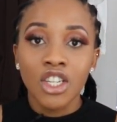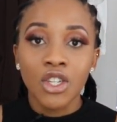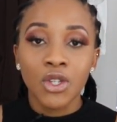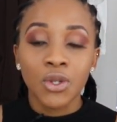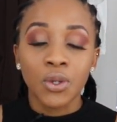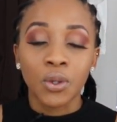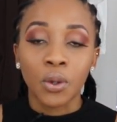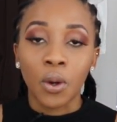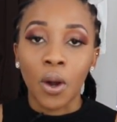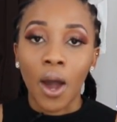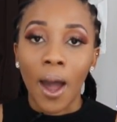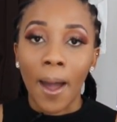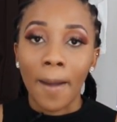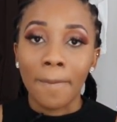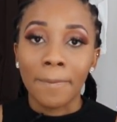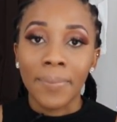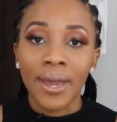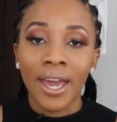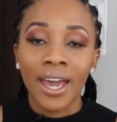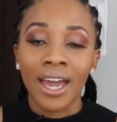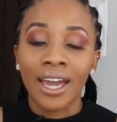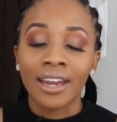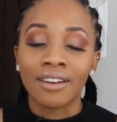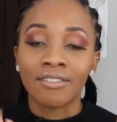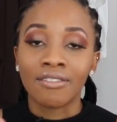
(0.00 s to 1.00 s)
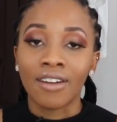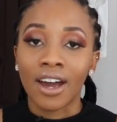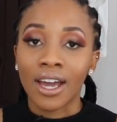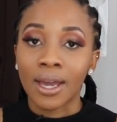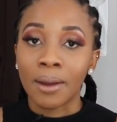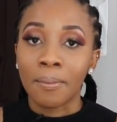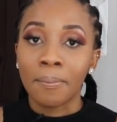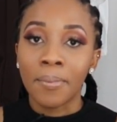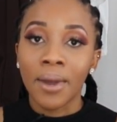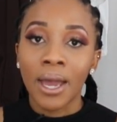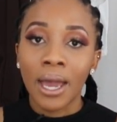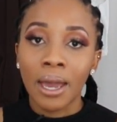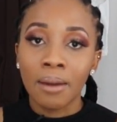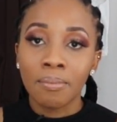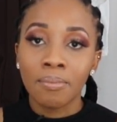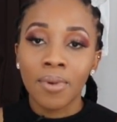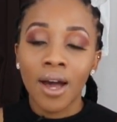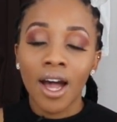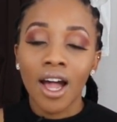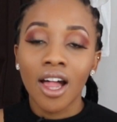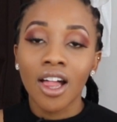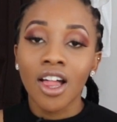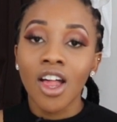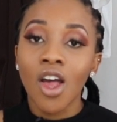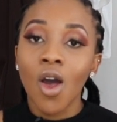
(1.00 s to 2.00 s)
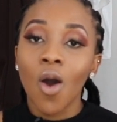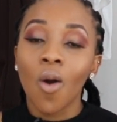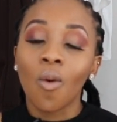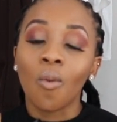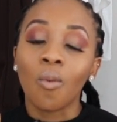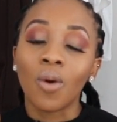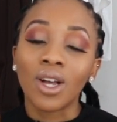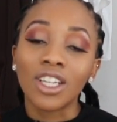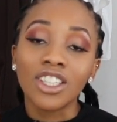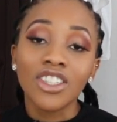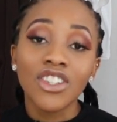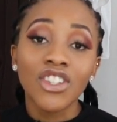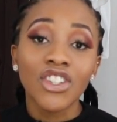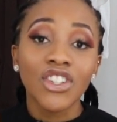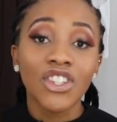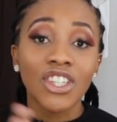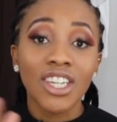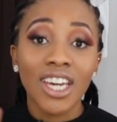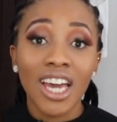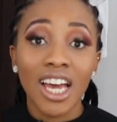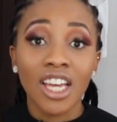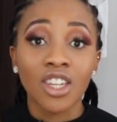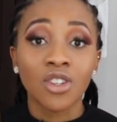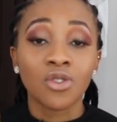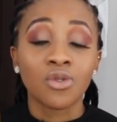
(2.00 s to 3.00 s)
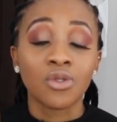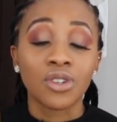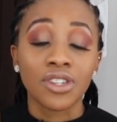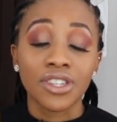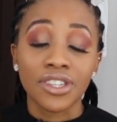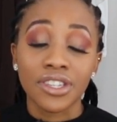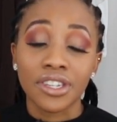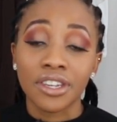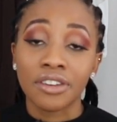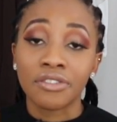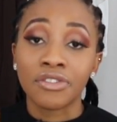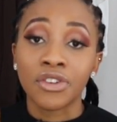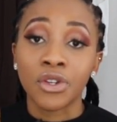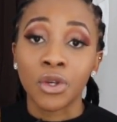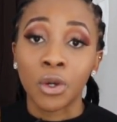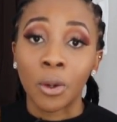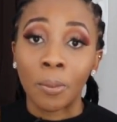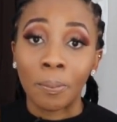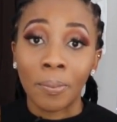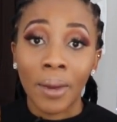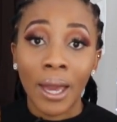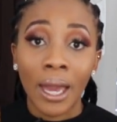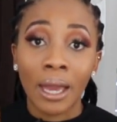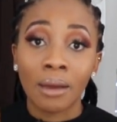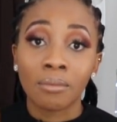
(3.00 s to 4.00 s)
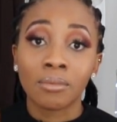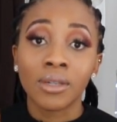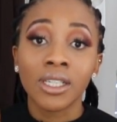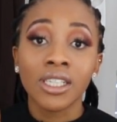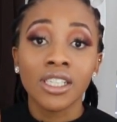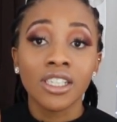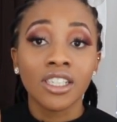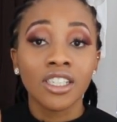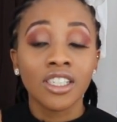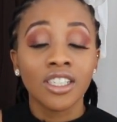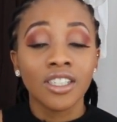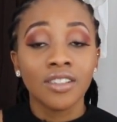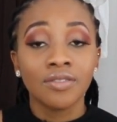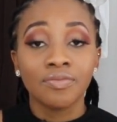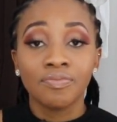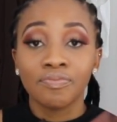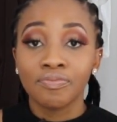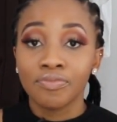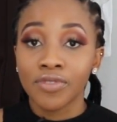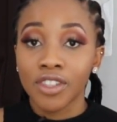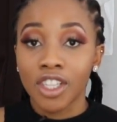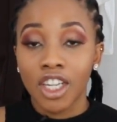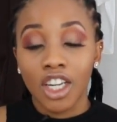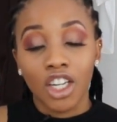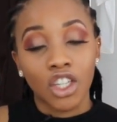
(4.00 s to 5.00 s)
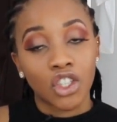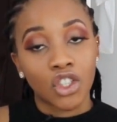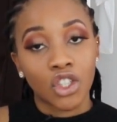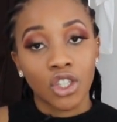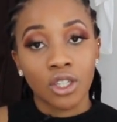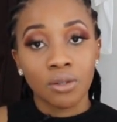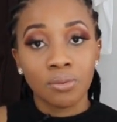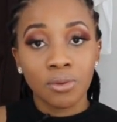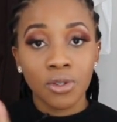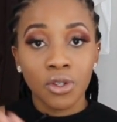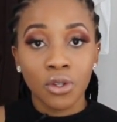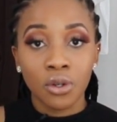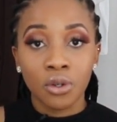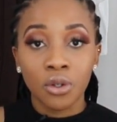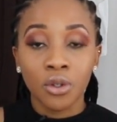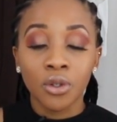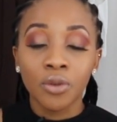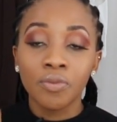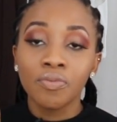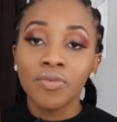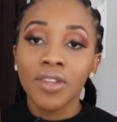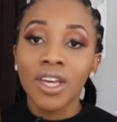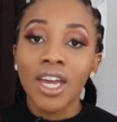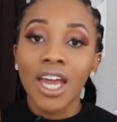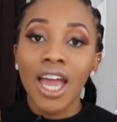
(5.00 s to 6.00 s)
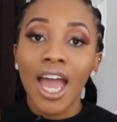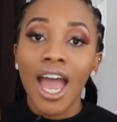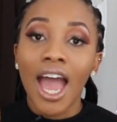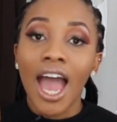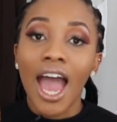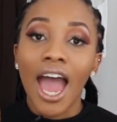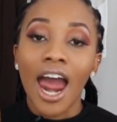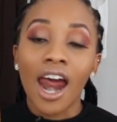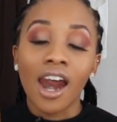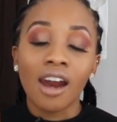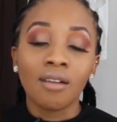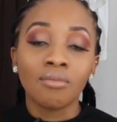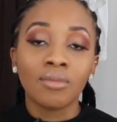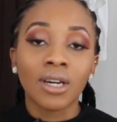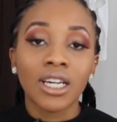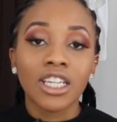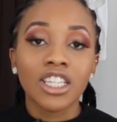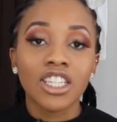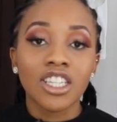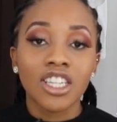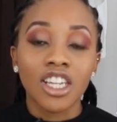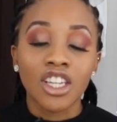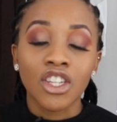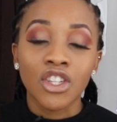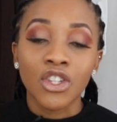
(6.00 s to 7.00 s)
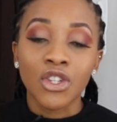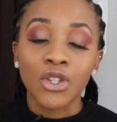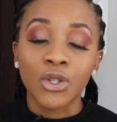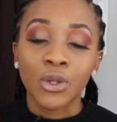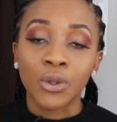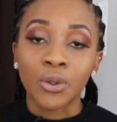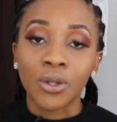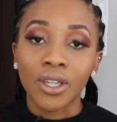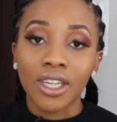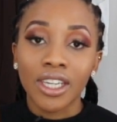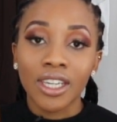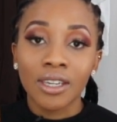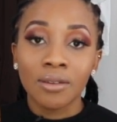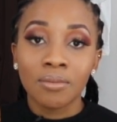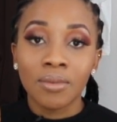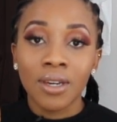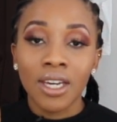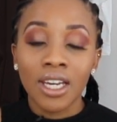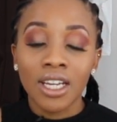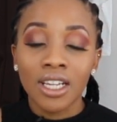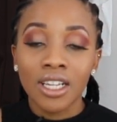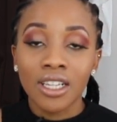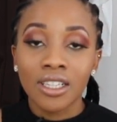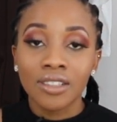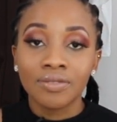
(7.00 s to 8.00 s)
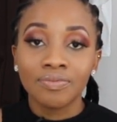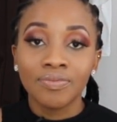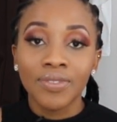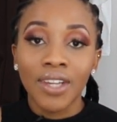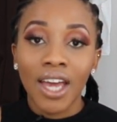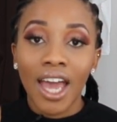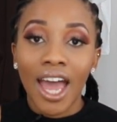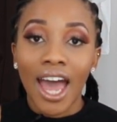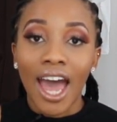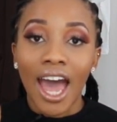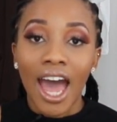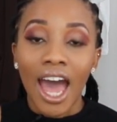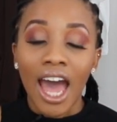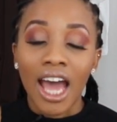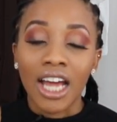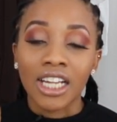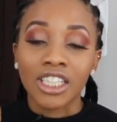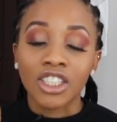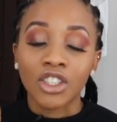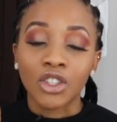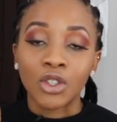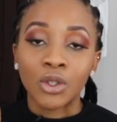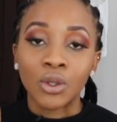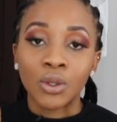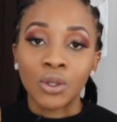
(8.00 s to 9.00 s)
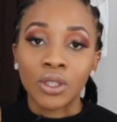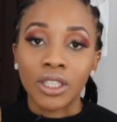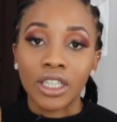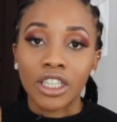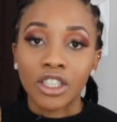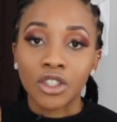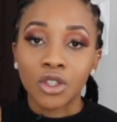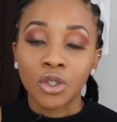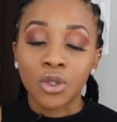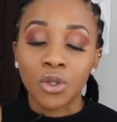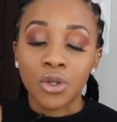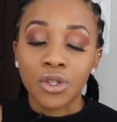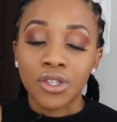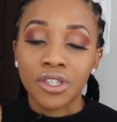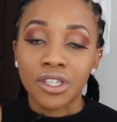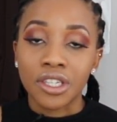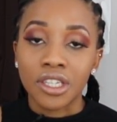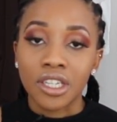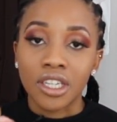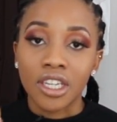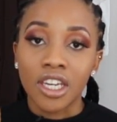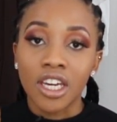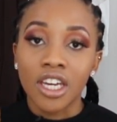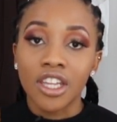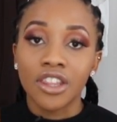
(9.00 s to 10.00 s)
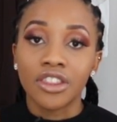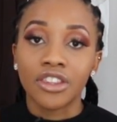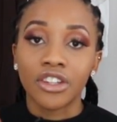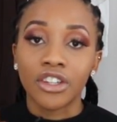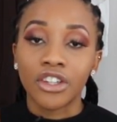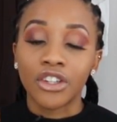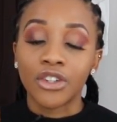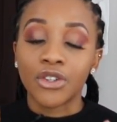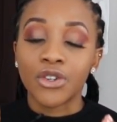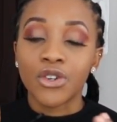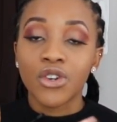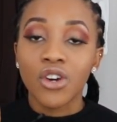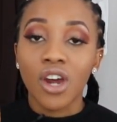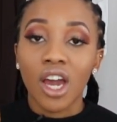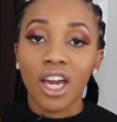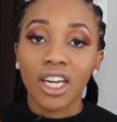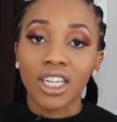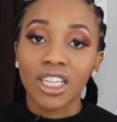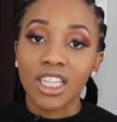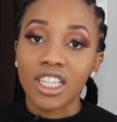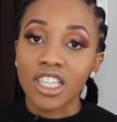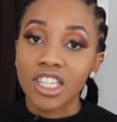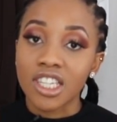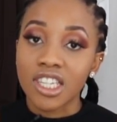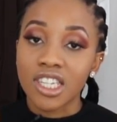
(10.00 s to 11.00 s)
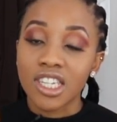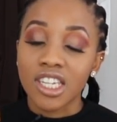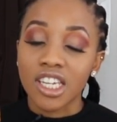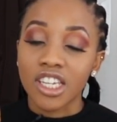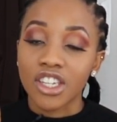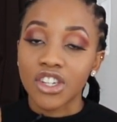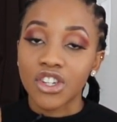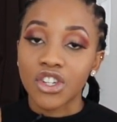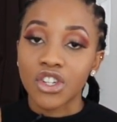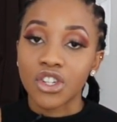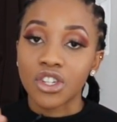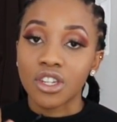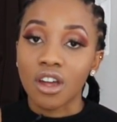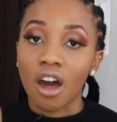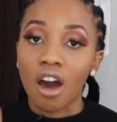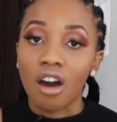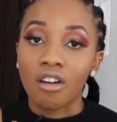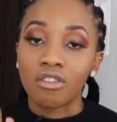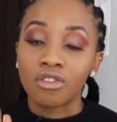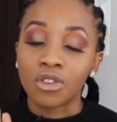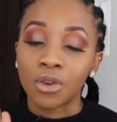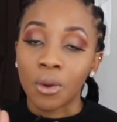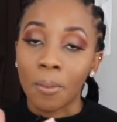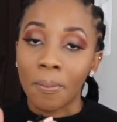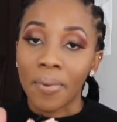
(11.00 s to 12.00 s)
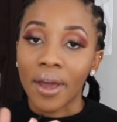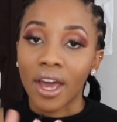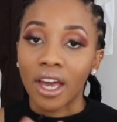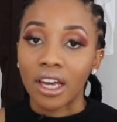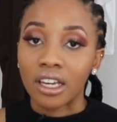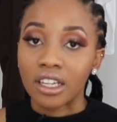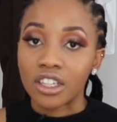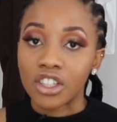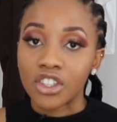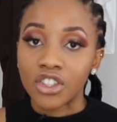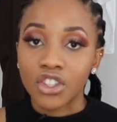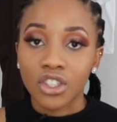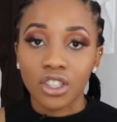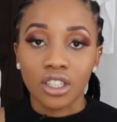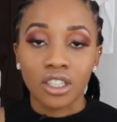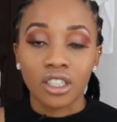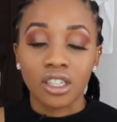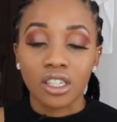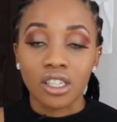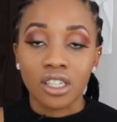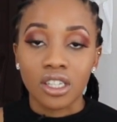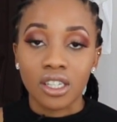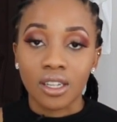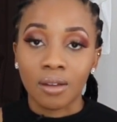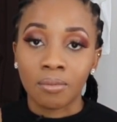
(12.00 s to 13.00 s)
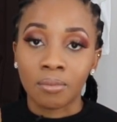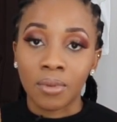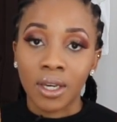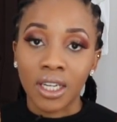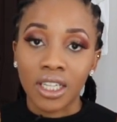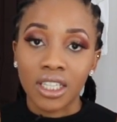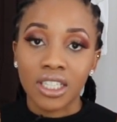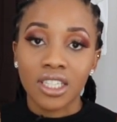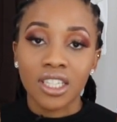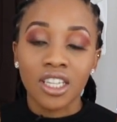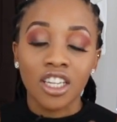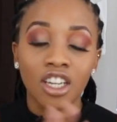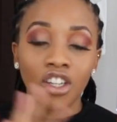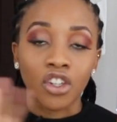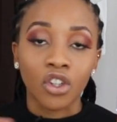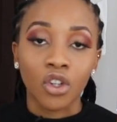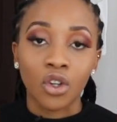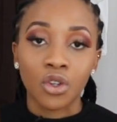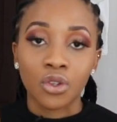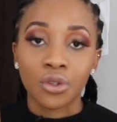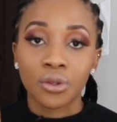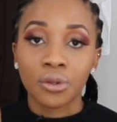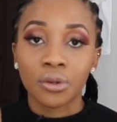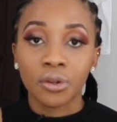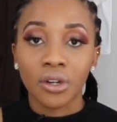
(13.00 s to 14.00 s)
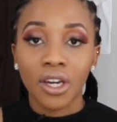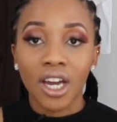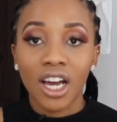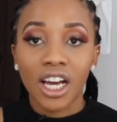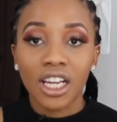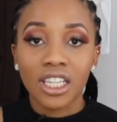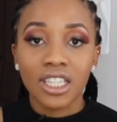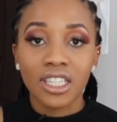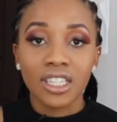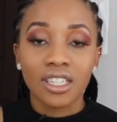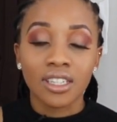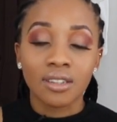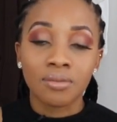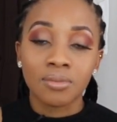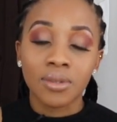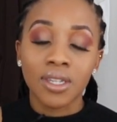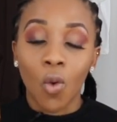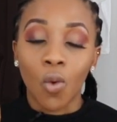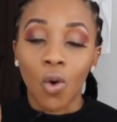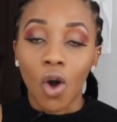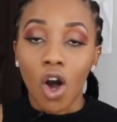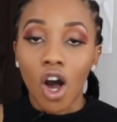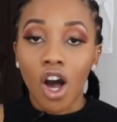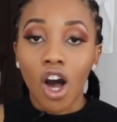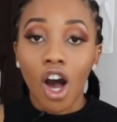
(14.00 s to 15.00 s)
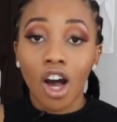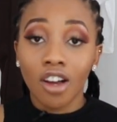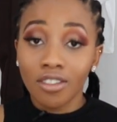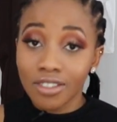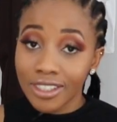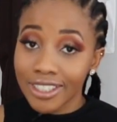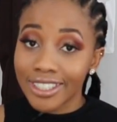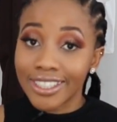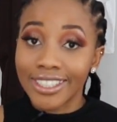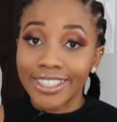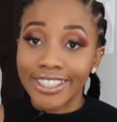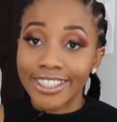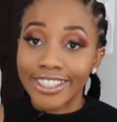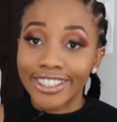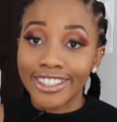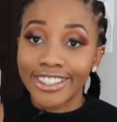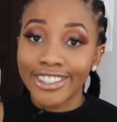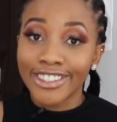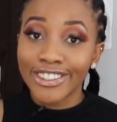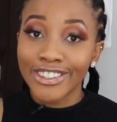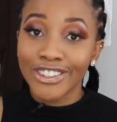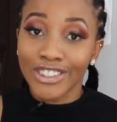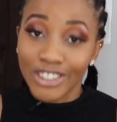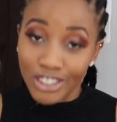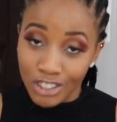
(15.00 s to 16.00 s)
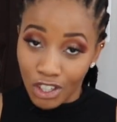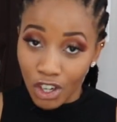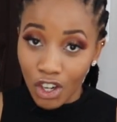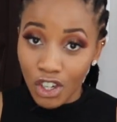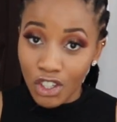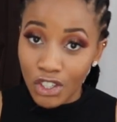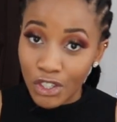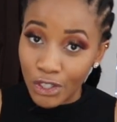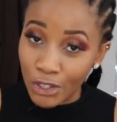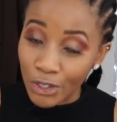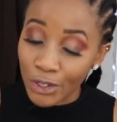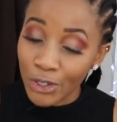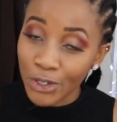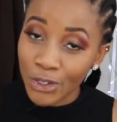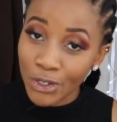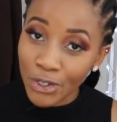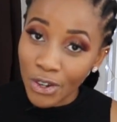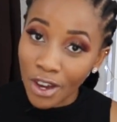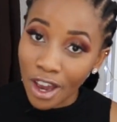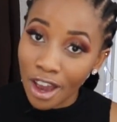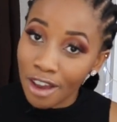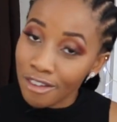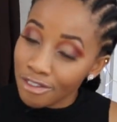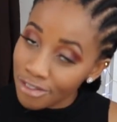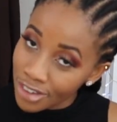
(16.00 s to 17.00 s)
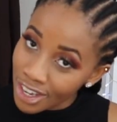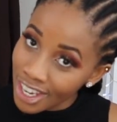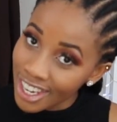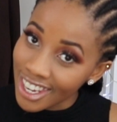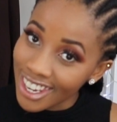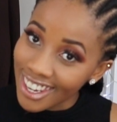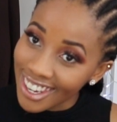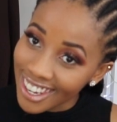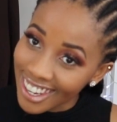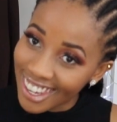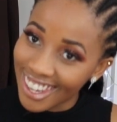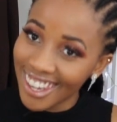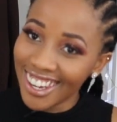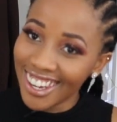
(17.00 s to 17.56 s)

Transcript: So I paid via PayPal. Once she has received your payment, it ships through. Aramex sends you email and you get to see the tracking status of your package. It is amazing. It goes through customs. Well, obviously charge you a fee.